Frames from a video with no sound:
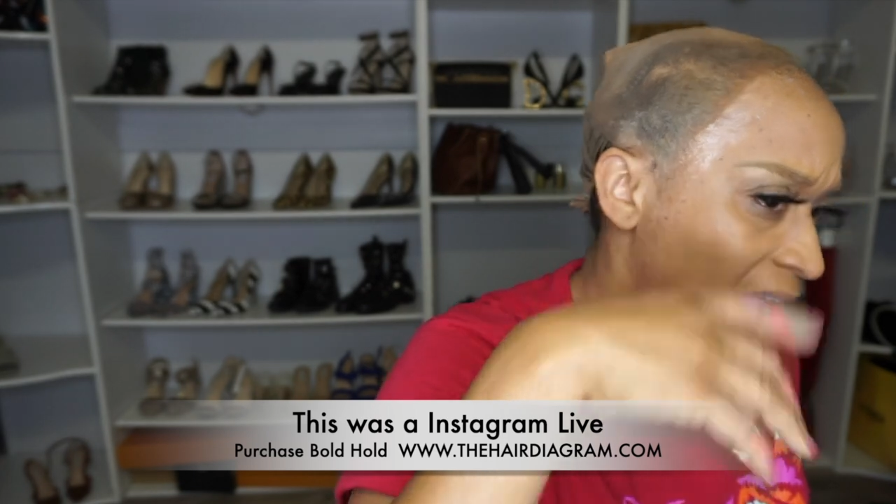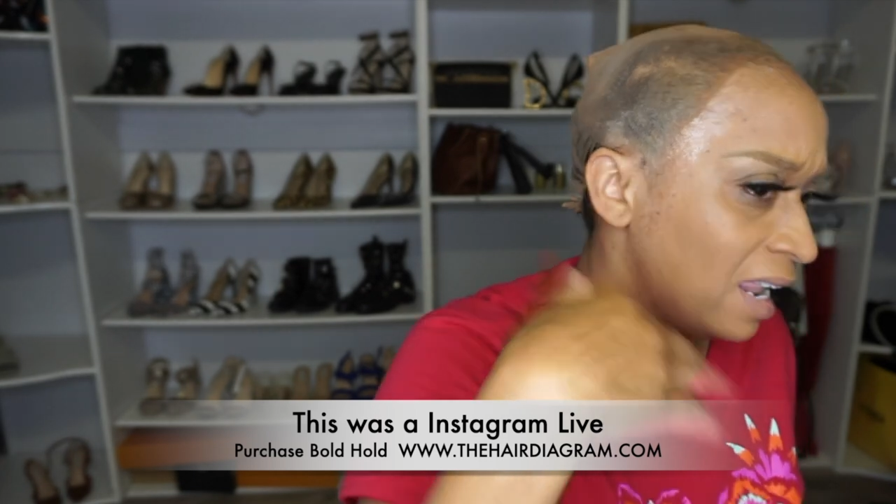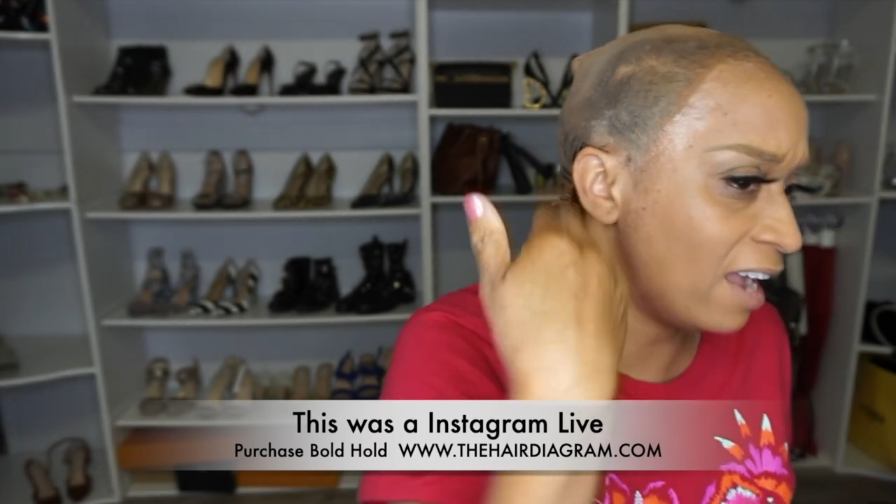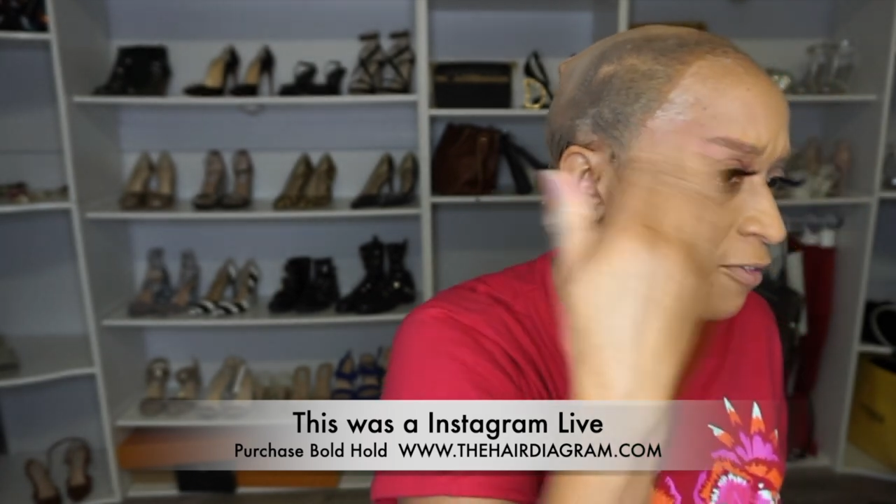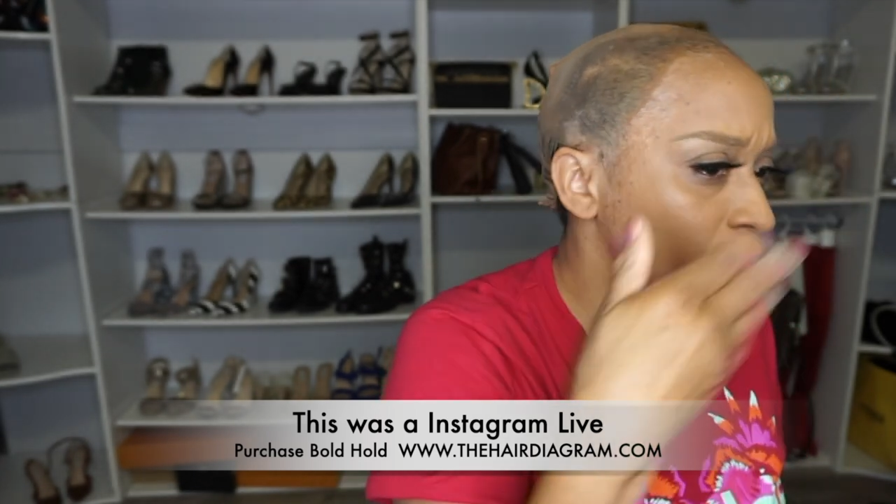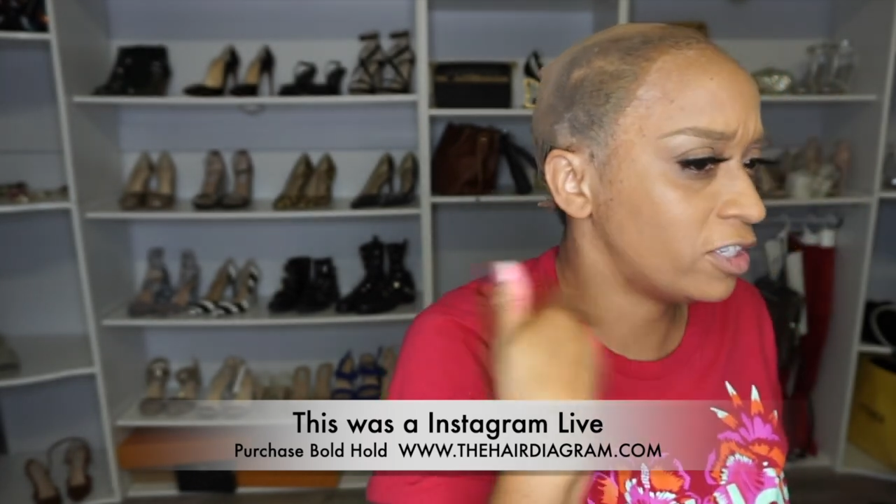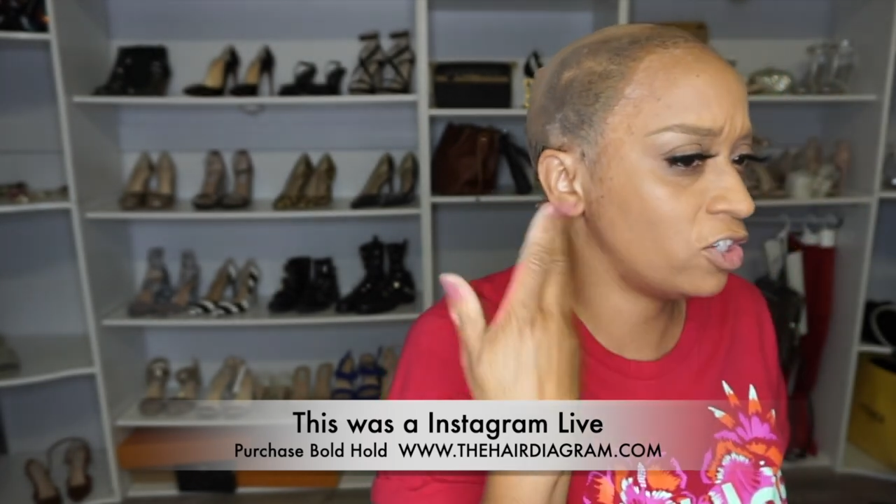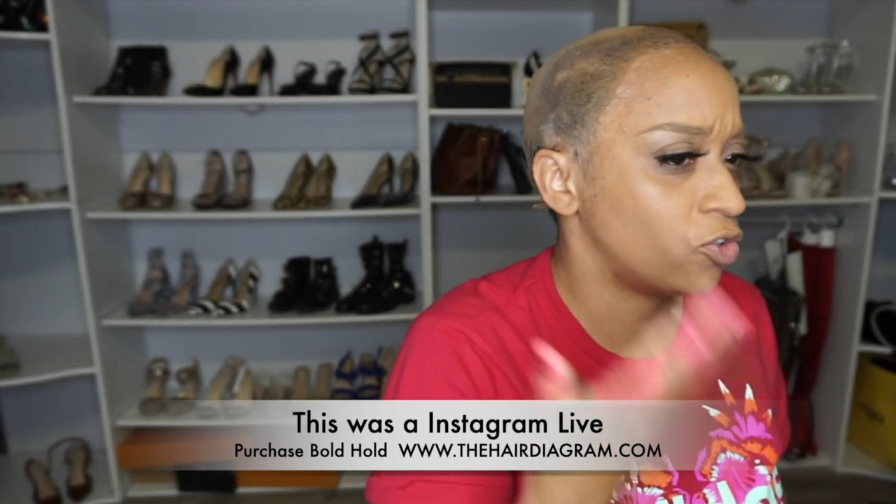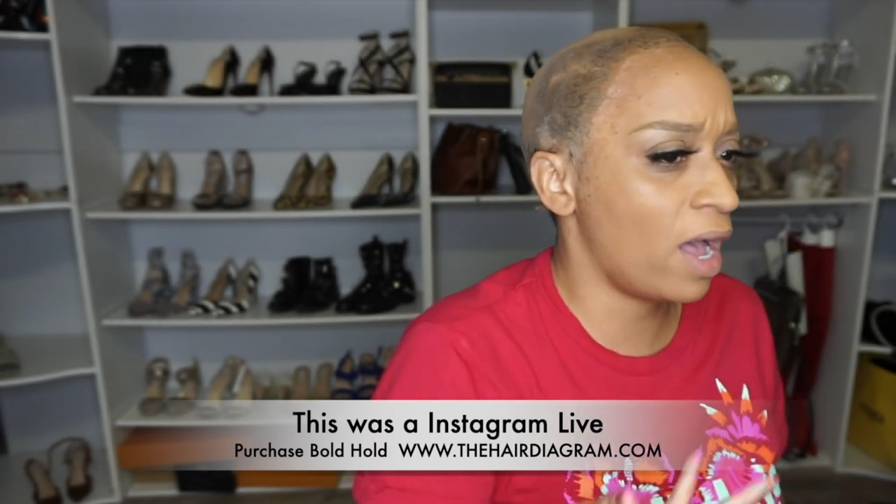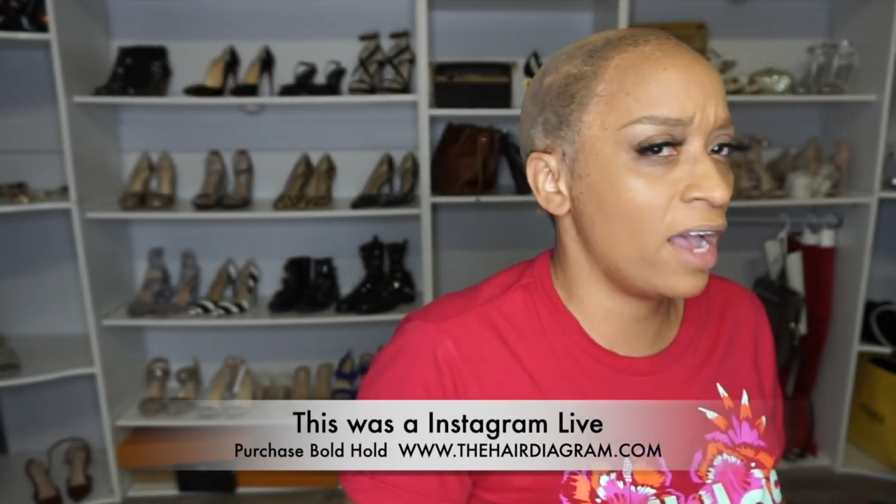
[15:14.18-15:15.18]
I like for it
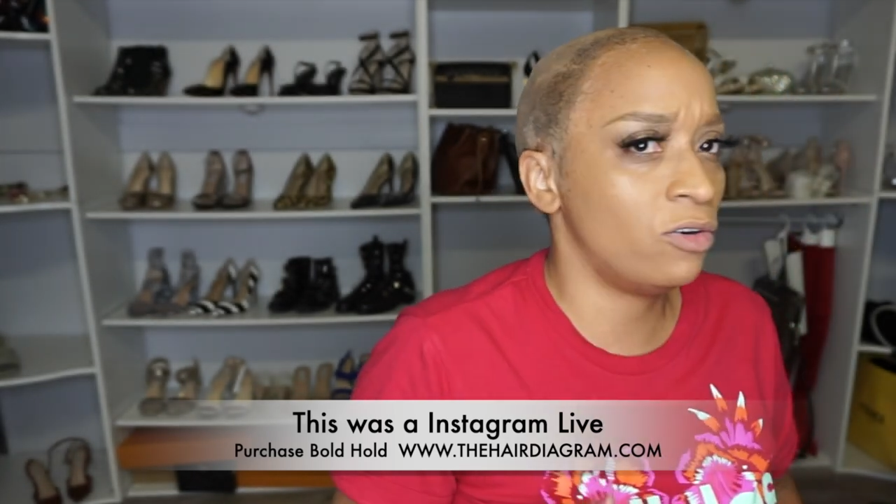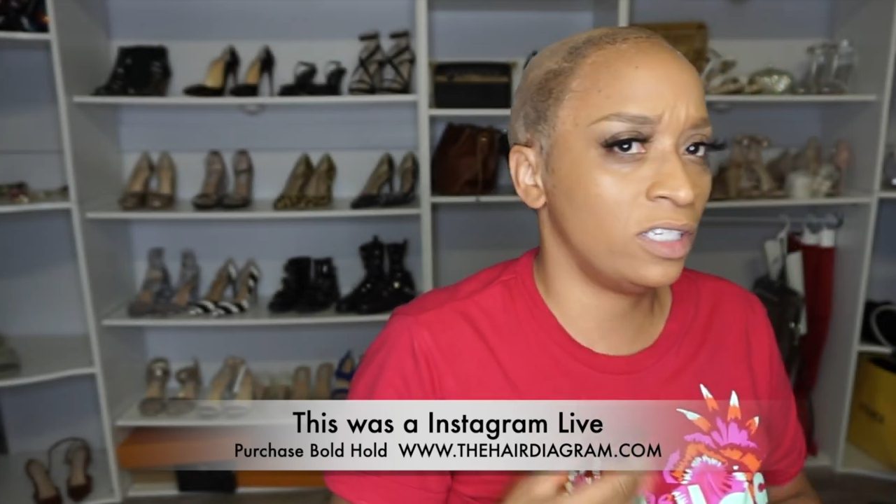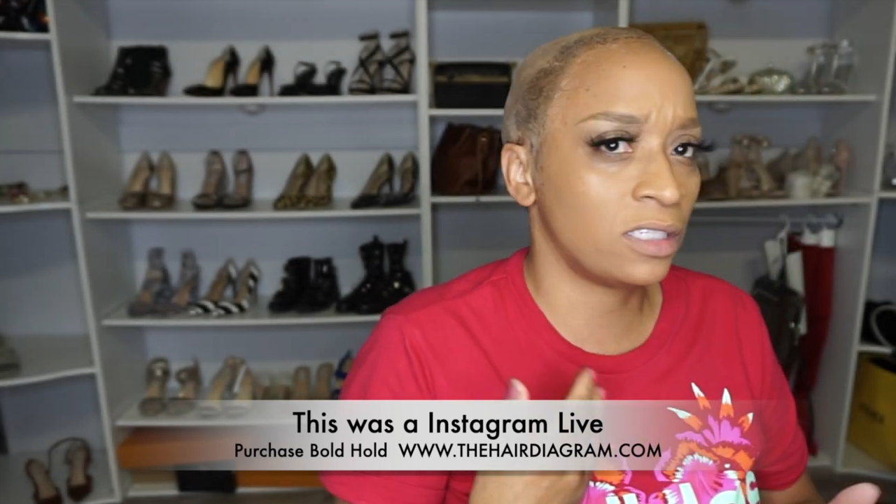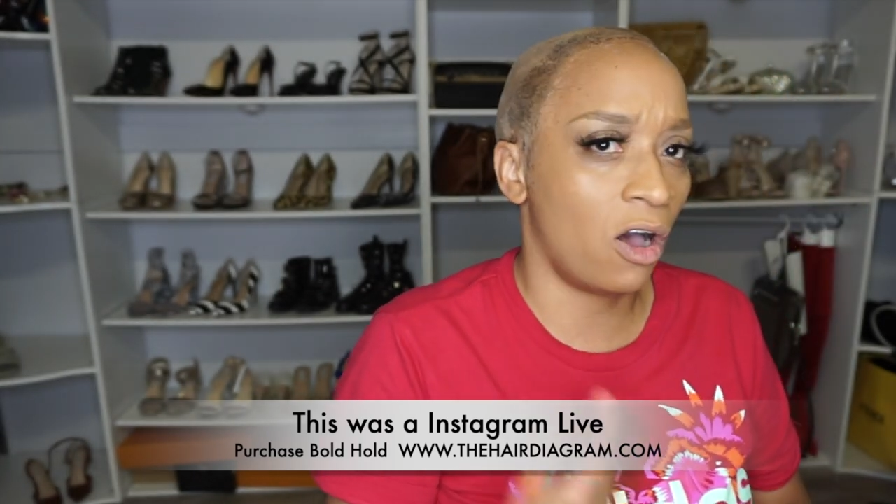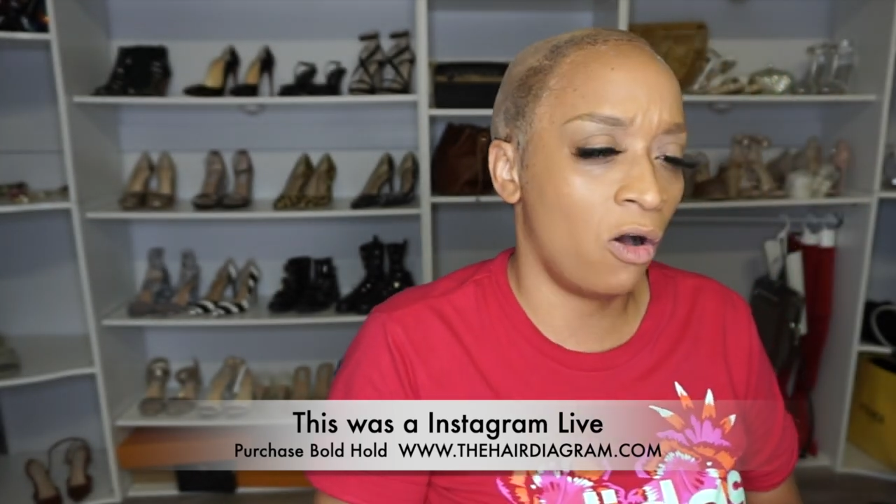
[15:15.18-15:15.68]
to dry on its